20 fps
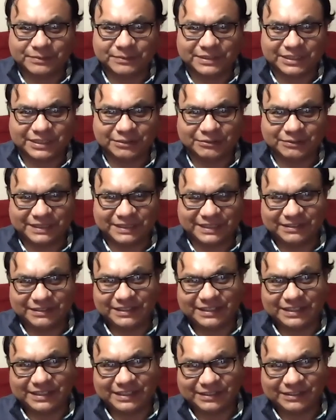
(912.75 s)
So when
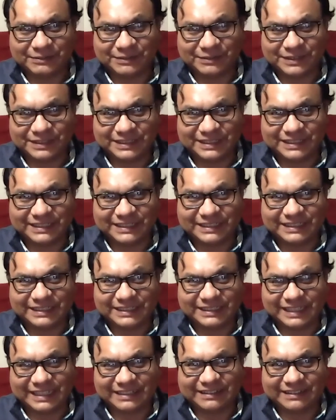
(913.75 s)
Unicode was
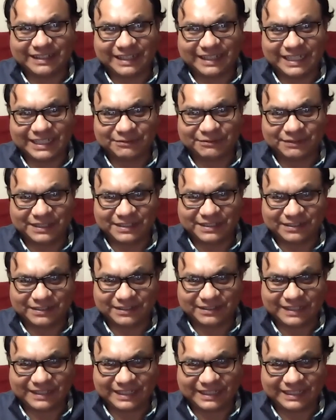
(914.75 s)
standardized with the
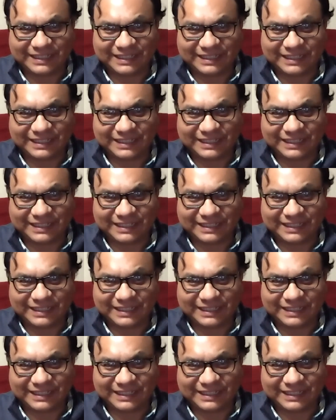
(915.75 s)
Cherokee